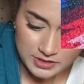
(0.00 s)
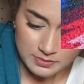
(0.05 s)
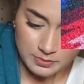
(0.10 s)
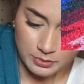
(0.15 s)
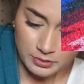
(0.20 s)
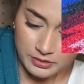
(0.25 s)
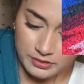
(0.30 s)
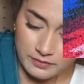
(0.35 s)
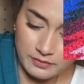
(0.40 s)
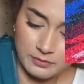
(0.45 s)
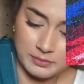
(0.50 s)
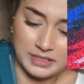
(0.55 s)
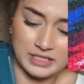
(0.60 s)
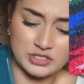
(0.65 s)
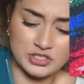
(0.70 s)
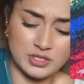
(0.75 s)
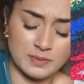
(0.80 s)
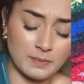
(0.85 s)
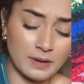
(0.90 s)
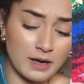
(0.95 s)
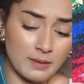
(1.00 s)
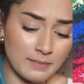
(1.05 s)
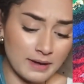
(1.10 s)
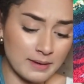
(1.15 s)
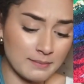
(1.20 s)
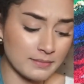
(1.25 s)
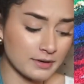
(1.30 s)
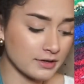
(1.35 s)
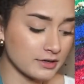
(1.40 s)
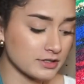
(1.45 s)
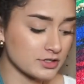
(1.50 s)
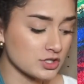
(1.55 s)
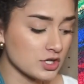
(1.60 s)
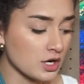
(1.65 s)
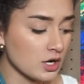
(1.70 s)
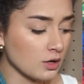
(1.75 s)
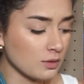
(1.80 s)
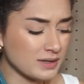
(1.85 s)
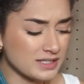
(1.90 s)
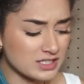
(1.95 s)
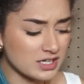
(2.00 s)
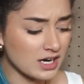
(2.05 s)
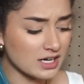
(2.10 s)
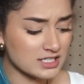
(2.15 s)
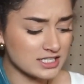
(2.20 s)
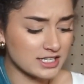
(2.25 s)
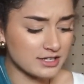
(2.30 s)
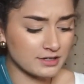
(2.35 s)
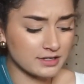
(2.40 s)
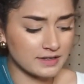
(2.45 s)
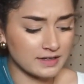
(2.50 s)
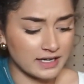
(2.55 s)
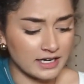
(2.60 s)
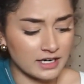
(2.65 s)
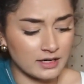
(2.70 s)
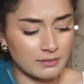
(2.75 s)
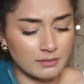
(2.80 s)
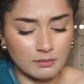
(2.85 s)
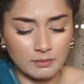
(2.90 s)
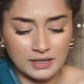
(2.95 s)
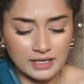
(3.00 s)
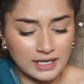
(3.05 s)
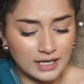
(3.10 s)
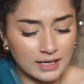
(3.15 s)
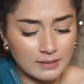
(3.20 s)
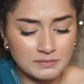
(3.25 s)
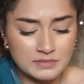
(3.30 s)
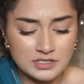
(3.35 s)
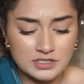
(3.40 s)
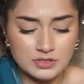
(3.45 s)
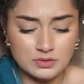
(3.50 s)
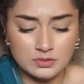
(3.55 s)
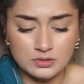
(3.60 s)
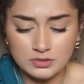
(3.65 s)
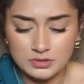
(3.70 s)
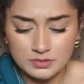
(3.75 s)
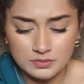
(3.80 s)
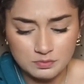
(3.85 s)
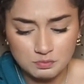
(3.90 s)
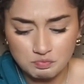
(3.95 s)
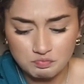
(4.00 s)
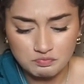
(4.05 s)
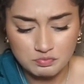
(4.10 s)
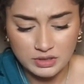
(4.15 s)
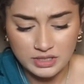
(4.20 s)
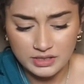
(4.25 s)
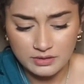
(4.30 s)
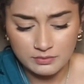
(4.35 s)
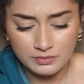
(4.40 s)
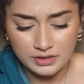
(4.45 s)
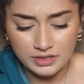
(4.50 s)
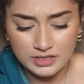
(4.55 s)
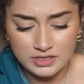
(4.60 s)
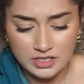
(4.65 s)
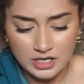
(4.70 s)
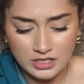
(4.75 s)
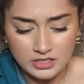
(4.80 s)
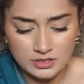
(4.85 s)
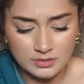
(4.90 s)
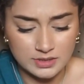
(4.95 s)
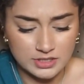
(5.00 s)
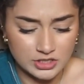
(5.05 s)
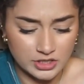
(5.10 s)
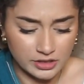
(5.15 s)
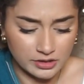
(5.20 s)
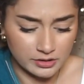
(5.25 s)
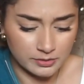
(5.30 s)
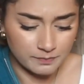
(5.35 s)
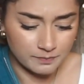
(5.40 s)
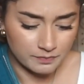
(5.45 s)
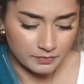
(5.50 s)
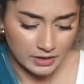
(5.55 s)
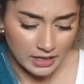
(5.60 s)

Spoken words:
supportive of me. She bought my merch, we talked here and there, but when it came to school, we didn't really talk to each other.